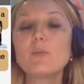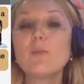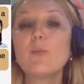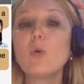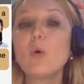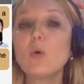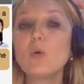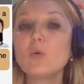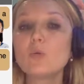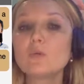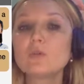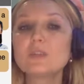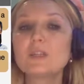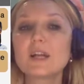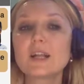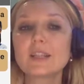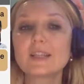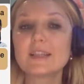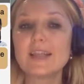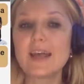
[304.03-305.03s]
bold
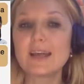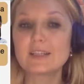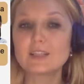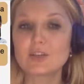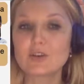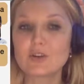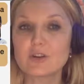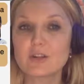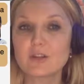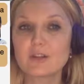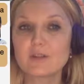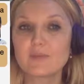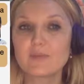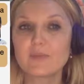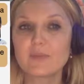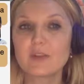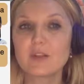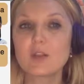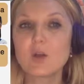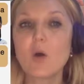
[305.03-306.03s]
letters.
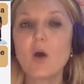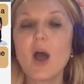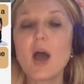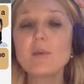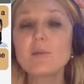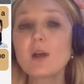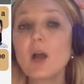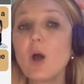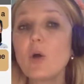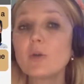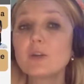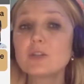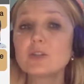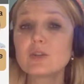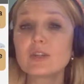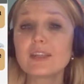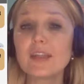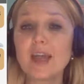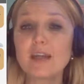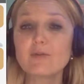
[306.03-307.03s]
So I'm going
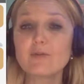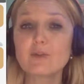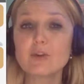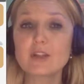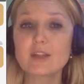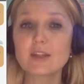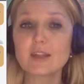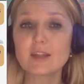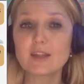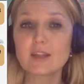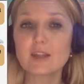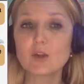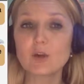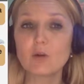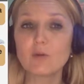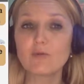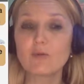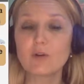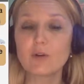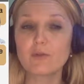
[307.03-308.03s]
to San
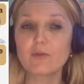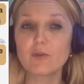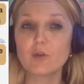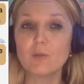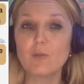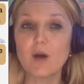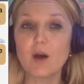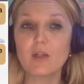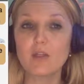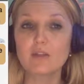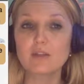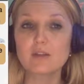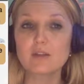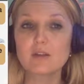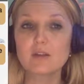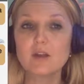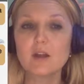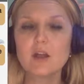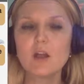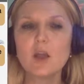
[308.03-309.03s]
Francisco for a few months.
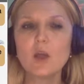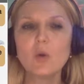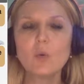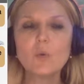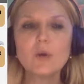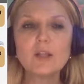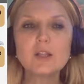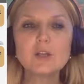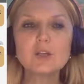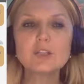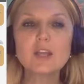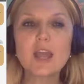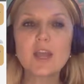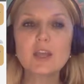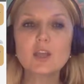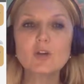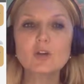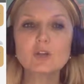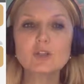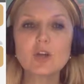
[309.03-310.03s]
Will you
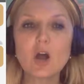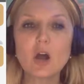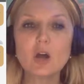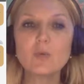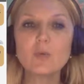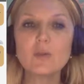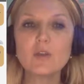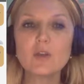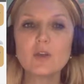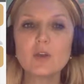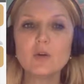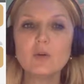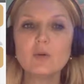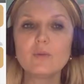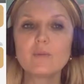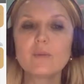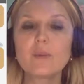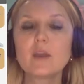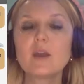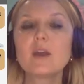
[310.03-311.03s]
take your dog with you?
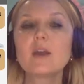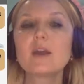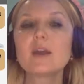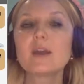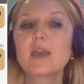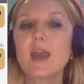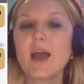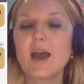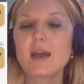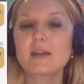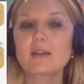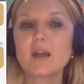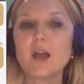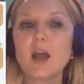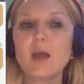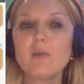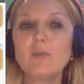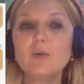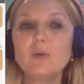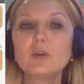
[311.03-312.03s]
Yes,
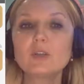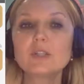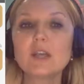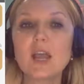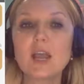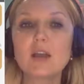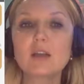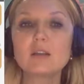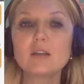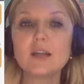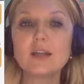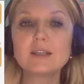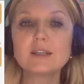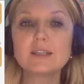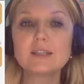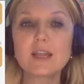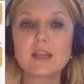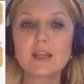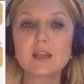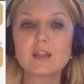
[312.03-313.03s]
I booked airline
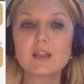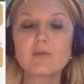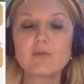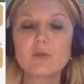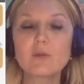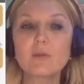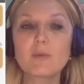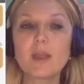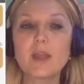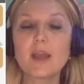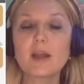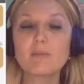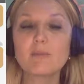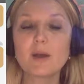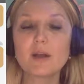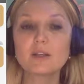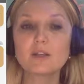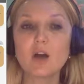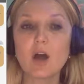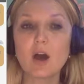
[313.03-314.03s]
tickets for me and
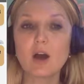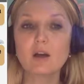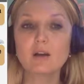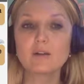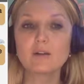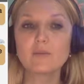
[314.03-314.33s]
my dog.